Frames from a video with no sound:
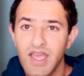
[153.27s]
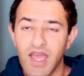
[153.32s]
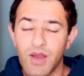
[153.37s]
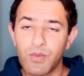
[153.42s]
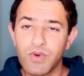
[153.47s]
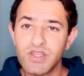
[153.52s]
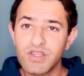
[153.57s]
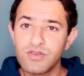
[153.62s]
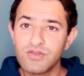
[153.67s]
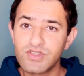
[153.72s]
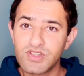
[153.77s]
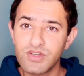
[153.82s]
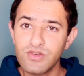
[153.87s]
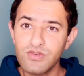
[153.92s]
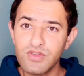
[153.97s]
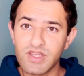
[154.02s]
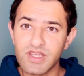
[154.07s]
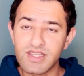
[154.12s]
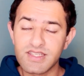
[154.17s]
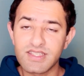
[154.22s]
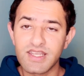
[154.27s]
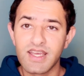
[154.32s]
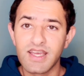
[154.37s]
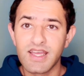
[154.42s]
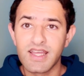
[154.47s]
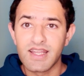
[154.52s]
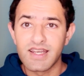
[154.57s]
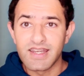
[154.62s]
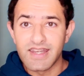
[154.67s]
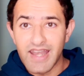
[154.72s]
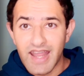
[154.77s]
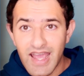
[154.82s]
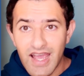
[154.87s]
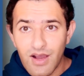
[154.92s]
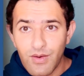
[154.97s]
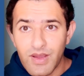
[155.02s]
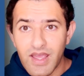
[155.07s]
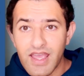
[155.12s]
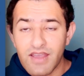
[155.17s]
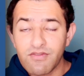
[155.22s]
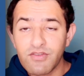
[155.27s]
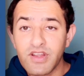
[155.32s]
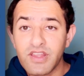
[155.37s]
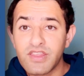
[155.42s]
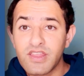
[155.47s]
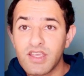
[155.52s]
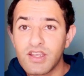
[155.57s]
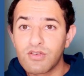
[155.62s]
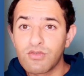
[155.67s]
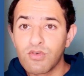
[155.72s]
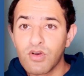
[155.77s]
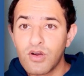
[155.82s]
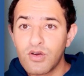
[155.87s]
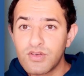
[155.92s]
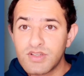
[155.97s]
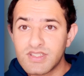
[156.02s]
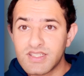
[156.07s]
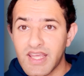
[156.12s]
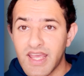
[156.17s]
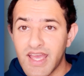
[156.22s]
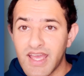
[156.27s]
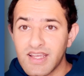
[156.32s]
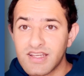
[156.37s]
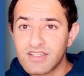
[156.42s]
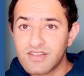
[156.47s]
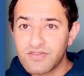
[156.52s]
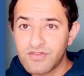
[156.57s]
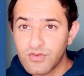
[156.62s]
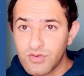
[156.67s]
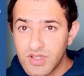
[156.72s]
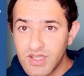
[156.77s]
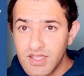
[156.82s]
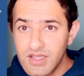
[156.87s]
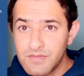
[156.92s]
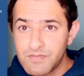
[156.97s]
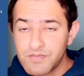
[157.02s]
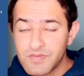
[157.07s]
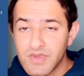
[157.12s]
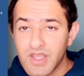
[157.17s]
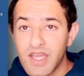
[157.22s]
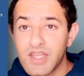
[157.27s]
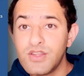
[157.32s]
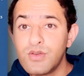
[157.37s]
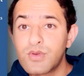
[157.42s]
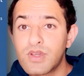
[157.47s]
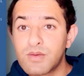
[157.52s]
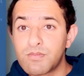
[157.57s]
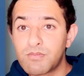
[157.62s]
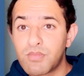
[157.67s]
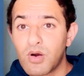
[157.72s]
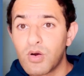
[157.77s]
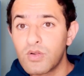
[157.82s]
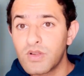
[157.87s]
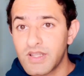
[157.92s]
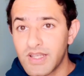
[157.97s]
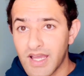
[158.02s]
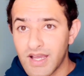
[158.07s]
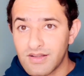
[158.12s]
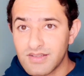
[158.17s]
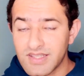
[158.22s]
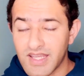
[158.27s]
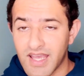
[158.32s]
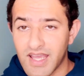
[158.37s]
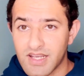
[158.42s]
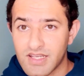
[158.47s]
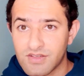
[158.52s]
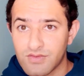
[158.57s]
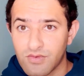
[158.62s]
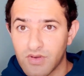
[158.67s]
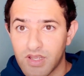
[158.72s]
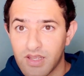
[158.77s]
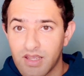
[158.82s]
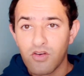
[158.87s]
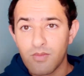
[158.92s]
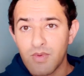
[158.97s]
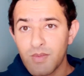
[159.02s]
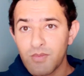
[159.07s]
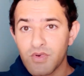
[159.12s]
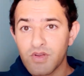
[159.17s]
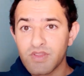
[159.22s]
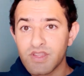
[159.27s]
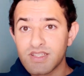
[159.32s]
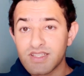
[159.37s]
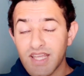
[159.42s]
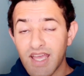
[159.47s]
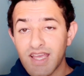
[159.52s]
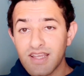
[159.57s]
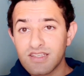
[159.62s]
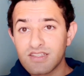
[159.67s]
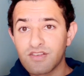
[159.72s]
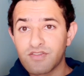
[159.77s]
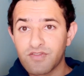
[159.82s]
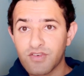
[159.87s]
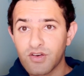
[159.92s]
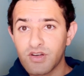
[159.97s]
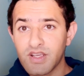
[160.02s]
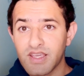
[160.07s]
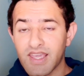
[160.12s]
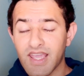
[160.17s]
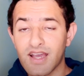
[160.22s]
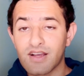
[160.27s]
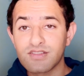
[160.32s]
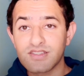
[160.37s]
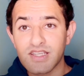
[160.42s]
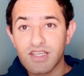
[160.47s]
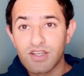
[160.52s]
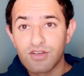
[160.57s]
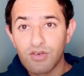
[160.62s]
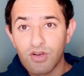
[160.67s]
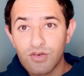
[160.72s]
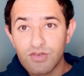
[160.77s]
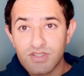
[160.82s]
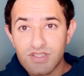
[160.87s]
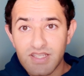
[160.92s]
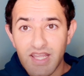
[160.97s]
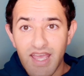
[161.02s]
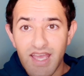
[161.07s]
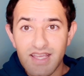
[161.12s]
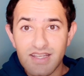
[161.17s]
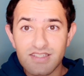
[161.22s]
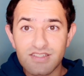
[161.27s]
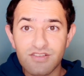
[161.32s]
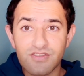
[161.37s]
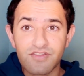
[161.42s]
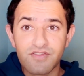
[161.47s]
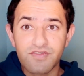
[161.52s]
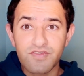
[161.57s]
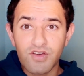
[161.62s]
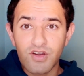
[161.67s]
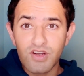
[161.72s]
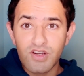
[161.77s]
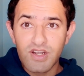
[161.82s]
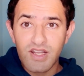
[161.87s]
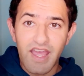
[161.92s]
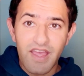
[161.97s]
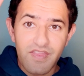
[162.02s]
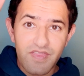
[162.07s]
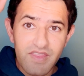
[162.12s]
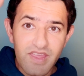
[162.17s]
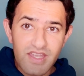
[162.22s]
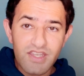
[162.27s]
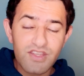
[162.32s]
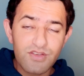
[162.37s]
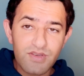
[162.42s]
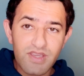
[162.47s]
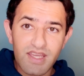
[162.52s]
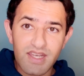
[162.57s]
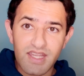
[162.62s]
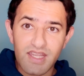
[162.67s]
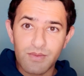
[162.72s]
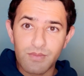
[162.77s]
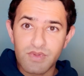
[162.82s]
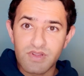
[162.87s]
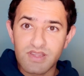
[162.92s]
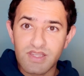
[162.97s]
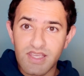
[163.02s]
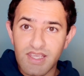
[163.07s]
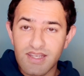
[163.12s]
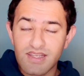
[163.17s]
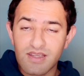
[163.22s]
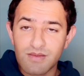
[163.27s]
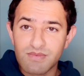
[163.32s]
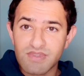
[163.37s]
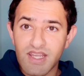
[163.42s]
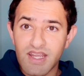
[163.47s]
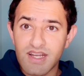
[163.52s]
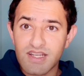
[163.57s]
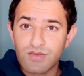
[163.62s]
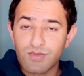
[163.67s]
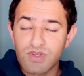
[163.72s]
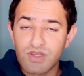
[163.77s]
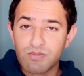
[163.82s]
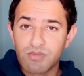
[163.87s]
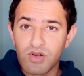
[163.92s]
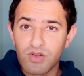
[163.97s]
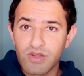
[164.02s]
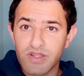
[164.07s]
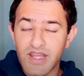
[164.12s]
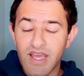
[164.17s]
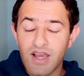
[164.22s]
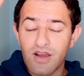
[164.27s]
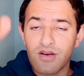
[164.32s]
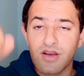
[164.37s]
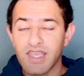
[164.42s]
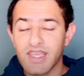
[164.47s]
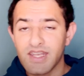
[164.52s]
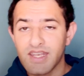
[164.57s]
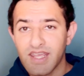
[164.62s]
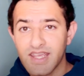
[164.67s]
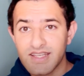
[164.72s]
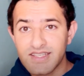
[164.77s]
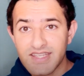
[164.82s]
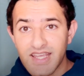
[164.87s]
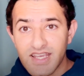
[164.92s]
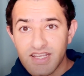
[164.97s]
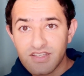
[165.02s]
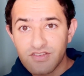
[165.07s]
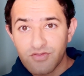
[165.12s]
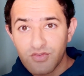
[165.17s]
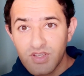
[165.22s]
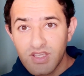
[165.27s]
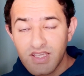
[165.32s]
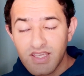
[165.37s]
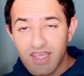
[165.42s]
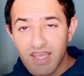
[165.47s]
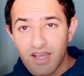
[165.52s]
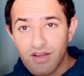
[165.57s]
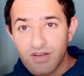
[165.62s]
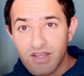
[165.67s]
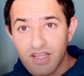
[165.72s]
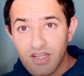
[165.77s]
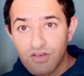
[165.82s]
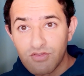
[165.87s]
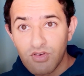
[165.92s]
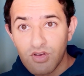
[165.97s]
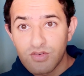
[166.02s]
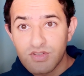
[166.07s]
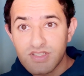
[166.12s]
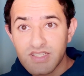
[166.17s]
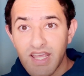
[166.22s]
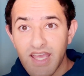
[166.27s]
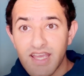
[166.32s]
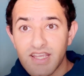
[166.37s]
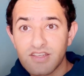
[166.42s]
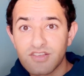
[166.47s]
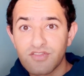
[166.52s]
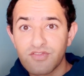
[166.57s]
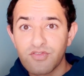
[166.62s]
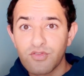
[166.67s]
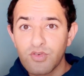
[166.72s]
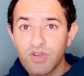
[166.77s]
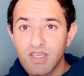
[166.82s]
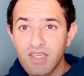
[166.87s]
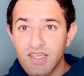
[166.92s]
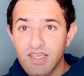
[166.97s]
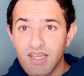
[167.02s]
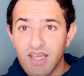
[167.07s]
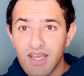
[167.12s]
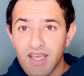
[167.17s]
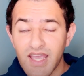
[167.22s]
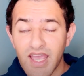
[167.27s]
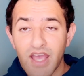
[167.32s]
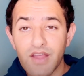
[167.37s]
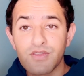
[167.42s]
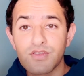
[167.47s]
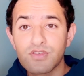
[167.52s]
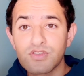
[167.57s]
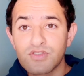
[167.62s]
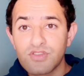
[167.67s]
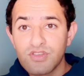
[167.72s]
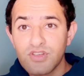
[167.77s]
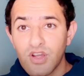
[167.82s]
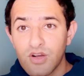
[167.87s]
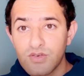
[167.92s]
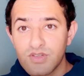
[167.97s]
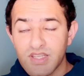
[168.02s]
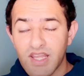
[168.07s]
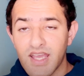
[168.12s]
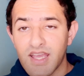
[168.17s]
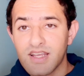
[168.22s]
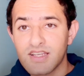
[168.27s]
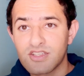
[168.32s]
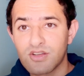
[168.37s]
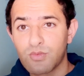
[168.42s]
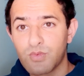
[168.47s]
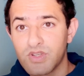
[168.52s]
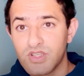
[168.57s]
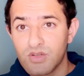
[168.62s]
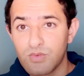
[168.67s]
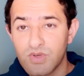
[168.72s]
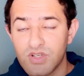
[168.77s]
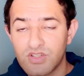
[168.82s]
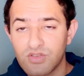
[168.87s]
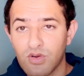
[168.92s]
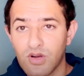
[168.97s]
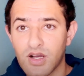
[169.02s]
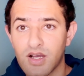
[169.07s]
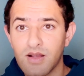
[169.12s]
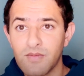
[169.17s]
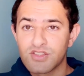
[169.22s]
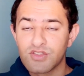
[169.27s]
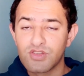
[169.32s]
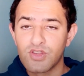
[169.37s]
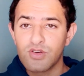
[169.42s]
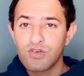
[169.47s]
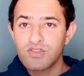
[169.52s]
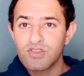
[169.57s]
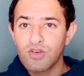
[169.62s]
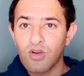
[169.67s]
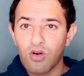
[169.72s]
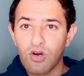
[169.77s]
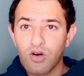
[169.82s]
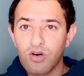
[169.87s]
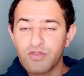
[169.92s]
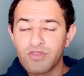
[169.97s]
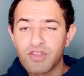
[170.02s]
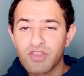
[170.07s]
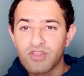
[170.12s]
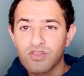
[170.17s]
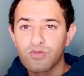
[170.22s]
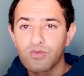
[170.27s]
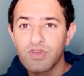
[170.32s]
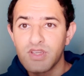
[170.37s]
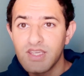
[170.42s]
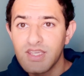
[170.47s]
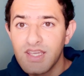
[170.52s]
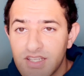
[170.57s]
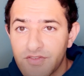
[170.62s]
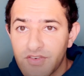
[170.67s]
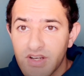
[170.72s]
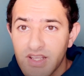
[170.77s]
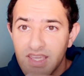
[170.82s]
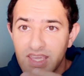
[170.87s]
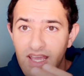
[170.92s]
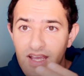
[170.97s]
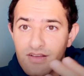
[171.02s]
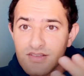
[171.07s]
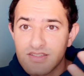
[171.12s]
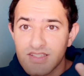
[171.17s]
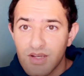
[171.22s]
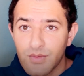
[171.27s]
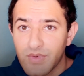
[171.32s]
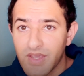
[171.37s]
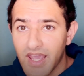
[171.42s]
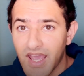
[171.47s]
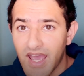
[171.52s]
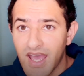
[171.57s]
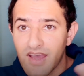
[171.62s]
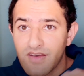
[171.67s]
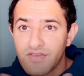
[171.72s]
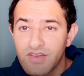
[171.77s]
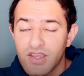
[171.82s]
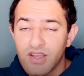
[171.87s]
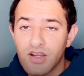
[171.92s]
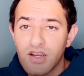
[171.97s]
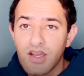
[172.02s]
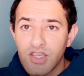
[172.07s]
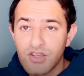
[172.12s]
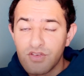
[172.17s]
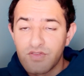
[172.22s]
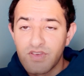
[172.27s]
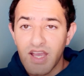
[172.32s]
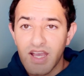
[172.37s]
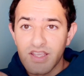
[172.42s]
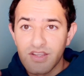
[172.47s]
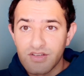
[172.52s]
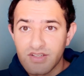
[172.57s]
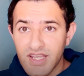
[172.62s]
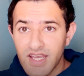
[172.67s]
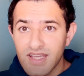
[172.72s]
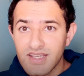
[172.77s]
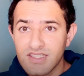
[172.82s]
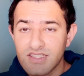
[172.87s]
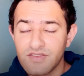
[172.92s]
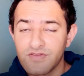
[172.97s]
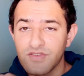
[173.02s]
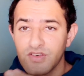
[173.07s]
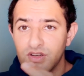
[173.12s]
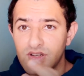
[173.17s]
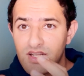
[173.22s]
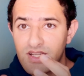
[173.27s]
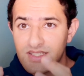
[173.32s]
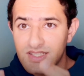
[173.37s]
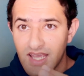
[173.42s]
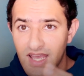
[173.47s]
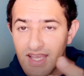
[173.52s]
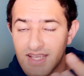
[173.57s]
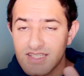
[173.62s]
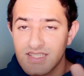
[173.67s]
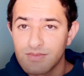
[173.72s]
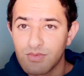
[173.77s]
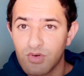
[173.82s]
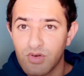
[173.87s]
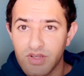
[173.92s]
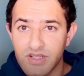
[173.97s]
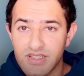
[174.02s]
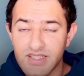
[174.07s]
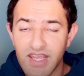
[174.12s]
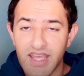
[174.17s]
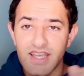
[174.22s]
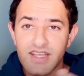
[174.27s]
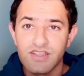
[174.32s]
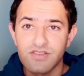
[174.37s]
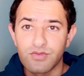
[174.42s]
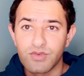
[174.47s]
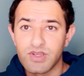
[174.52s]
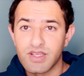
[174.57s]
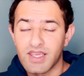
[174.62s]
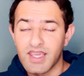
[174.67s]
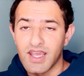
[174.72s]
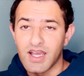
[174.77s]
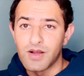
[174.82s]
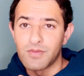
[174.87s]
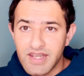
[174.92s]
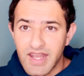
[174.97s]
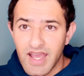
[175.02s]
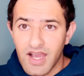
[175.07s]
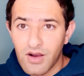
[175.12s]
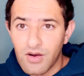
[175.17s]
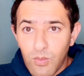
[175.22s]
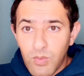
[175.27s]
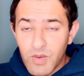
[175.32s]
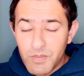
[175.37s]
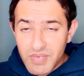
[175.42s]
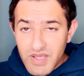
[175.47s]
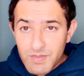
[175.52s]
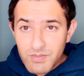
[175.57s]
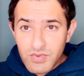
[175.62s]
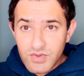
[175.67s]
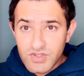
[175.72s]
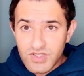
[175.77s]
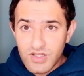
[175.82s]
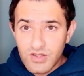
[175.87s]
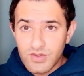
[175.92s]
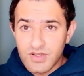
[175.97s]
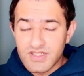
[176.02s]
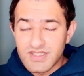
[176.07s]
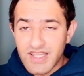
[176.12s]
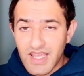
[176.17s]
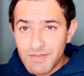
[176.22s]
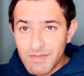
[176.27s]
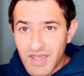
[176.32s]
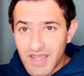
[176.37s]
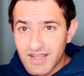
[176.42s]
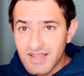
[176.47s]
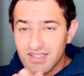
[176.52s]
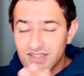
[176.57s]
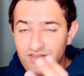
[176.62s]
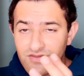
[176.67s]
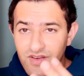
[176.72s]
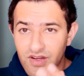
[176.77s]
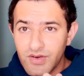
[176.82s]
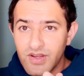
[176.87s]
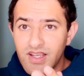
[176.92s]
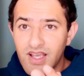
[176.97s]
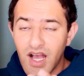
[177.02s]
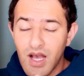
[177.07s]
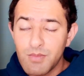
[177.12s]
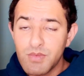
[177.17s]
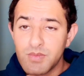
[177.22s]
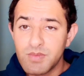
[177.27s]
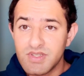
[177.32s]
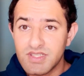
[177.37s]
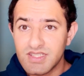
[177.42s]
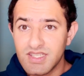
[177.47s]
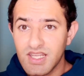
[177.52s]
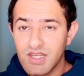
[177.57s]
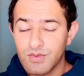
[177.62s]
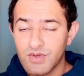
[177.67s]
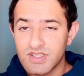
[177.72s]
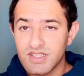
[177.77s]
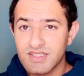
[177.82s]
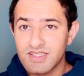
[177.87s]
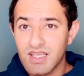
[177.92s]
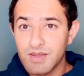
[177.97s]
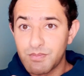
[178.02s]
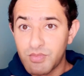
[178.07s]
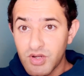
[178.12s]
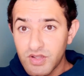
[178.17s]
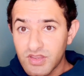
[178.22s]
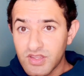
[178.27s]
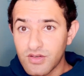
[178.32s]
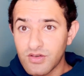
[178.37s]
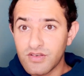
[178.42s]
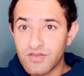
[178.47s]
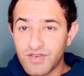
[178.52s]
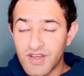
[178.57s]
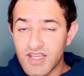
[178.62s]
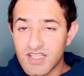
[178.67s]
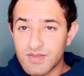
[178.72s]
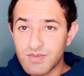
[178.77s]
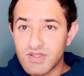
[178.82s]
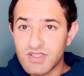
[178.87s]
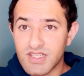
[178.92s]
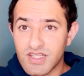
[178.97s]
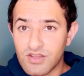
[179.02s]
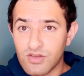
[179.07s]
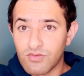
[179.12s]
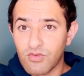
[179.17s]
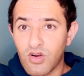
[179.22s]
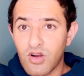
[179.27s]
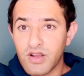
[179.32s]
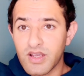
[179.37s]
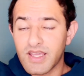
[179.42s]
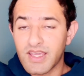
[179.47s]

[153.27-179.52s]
And when you do this, now everything grows tax-free and you can pull it out tax-free. Remember, in the tax-deferred accounts, it grows tax-deferred, and then you get hit with the income tax when you pull it out. In a tax-free account, it grows tax-free, and there's no tax when you withdraw. So those are all the three different accounts that we have here. You've got your tax-deferred, taxable, and tax-free account. Now, what people do is they make this very common mistake, which is they put their investments in the wrong